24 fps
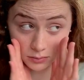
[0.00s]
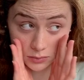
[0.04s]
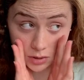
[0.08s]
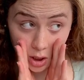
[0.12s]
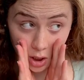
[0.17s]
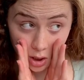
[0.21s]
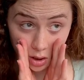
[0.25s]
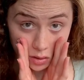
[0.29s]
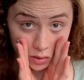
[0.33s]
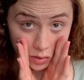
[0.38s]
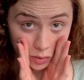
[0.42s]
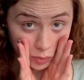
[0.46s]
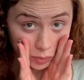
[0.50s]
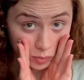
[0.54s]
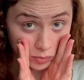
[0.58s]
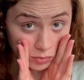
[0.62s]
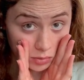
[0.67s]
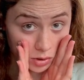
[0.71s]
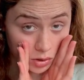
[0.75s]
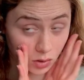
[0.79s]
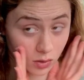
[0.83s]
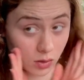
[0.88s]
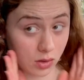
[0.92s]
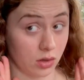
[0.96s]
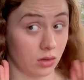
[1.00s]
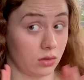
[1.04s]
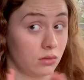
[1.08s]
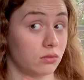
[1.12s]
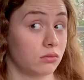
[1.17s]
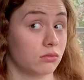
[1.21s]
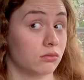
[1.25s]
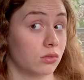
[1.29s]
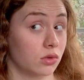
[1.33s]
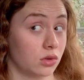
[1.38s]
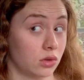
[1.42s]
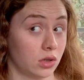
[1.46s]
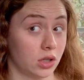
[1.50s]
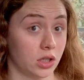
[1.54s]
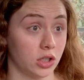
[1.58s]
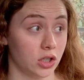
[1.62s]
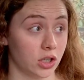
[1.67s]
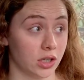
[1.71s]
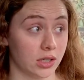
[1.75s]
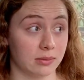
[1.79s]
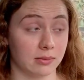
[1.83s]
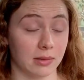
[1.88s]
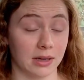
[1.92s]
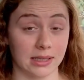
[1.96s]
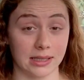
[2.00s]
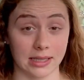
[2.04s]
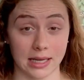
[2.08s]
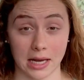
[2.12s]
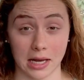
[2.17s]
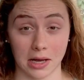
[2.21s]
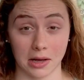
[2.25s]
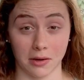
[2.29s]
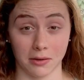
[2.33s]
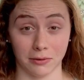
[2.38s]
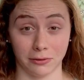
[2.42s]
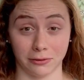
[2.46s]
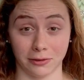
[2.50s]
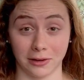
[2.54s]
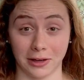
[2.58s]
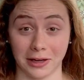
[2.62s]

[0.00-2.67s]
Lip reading: I hope more than just myself.